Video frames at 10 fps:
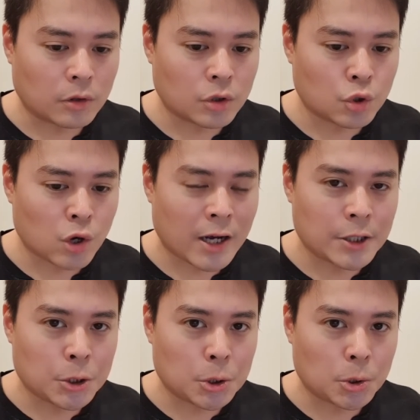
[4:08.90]
try
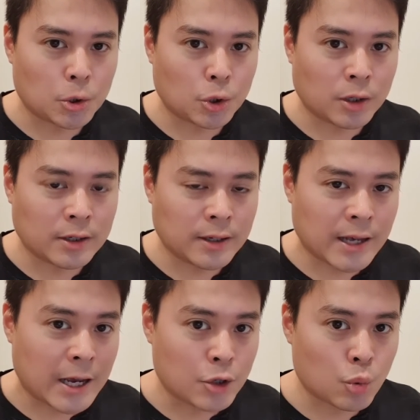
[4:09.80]
to
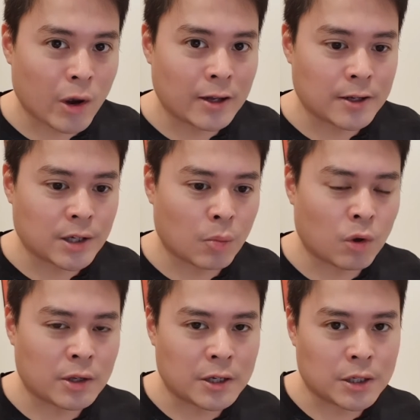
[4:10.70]
gauge whether
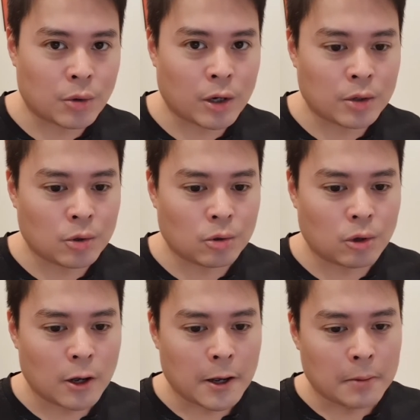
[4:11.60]
someone is going
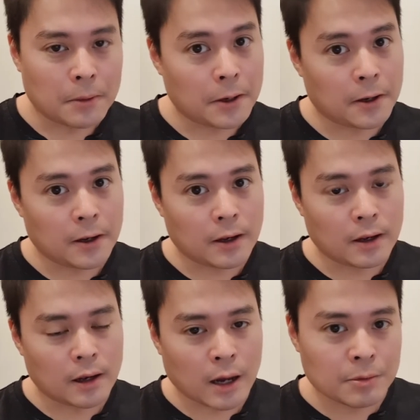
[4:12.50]
to
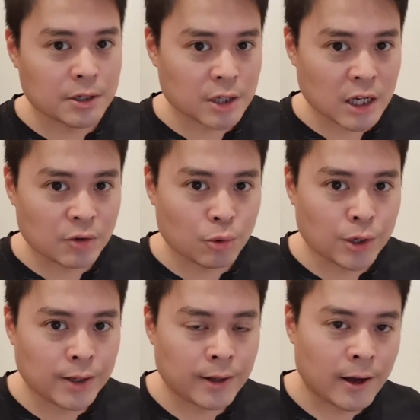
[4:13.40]
become successful
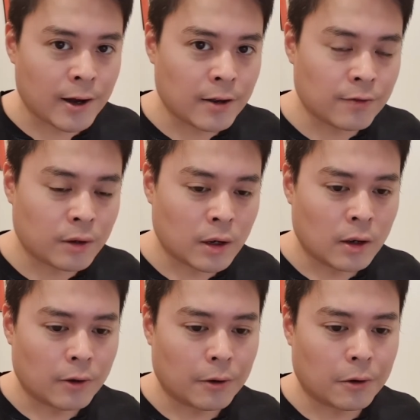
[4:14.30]
in life
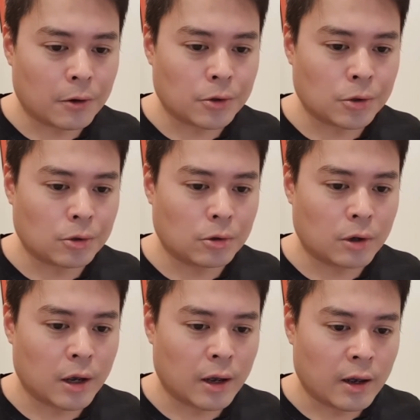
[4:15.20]
or
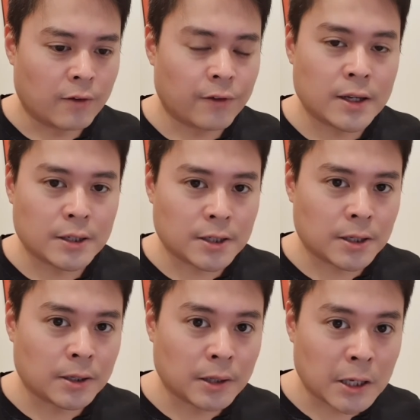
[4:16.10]
to face
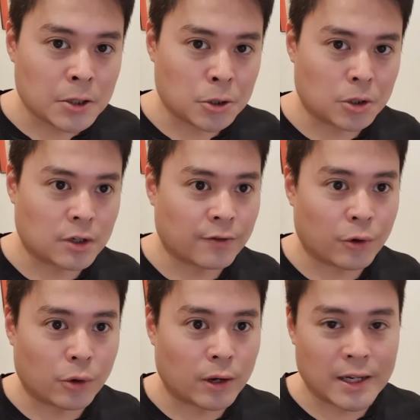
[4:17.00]
certain dangers,
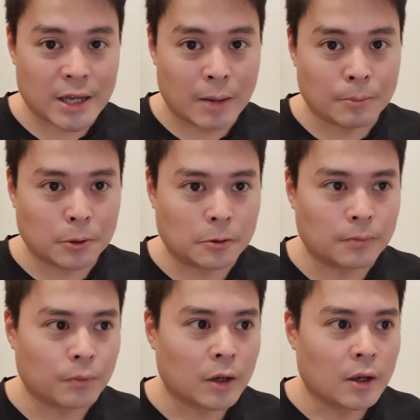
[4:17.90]
for example.
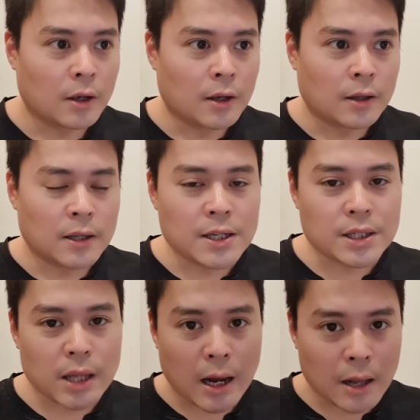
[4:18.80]
This
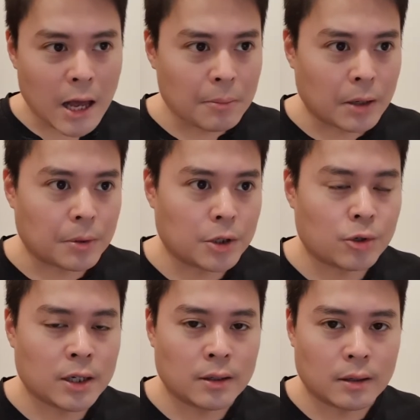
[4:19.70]
dynamic
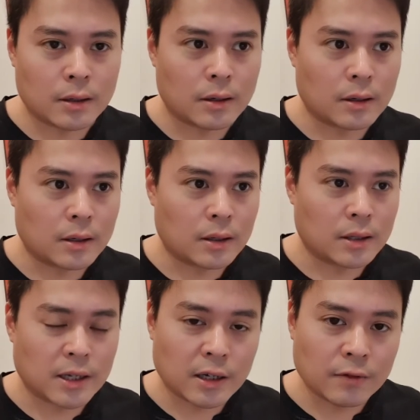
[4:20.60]
between
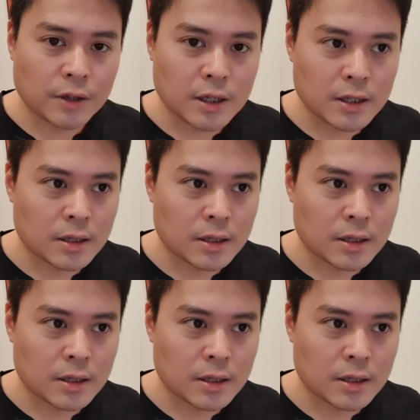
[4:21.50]
the earthly